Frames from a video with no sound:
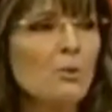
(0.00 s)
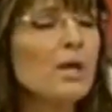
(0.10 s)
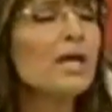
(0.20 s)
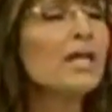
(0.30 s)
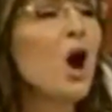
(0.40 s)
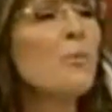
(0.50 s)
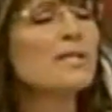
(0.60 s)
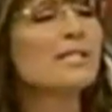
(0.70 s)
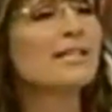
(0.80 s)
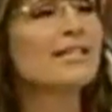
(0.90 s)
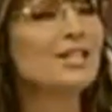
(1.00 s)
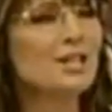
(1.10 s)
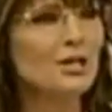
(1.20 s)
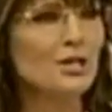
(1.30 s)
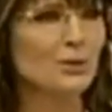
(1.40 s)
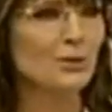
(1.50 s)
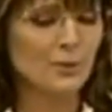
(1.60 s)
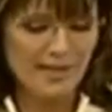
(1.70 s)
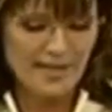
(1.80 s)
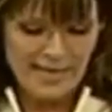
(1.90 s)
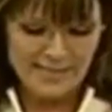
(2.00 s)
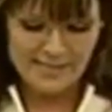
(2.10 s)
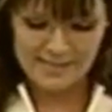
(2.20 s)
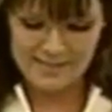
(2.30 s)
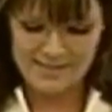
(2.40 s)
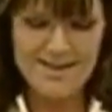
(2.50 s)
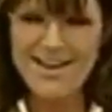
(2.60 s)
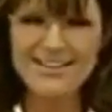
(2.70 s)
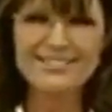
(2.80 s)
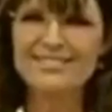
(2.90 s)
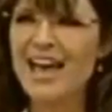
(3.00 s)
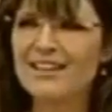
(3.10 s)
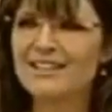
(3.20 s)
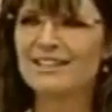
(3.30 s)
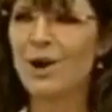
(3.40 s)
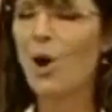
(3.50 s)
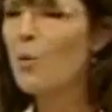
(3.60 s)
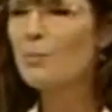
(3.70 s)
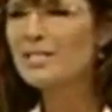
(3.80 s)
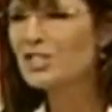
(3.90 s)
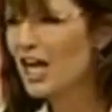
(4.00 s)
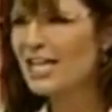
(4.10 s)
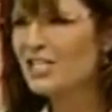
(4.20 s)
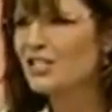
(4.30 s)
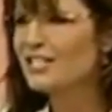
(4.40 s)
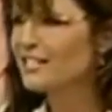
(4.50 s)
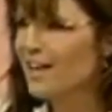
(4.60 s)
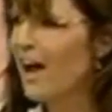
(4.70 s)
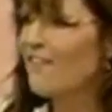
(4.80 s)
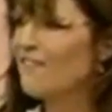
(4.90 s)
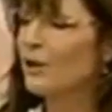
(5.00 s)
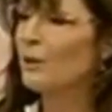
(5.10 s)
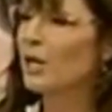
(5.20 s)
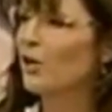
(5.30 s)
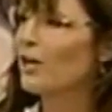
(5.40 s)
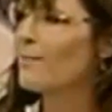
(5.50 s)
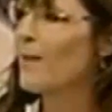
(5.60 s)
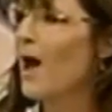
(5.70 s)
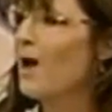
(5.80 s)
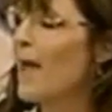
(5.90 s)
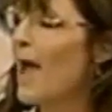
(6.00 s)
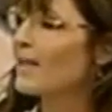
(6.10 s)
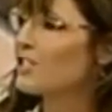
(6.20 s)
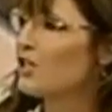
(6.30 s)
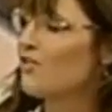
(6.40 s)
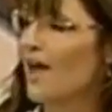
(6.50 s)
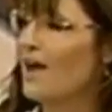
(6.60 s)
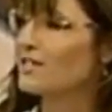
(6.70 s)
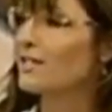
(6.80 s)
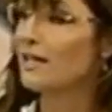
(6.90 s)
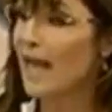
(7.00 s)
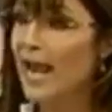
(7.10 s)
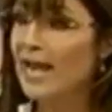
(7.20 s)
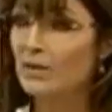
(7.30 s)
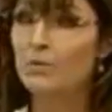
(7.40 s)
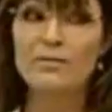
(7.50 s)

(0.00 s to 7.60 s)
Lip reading: Real hope is in you. It's not that hopey, changey stuff that we heard about back in 2008.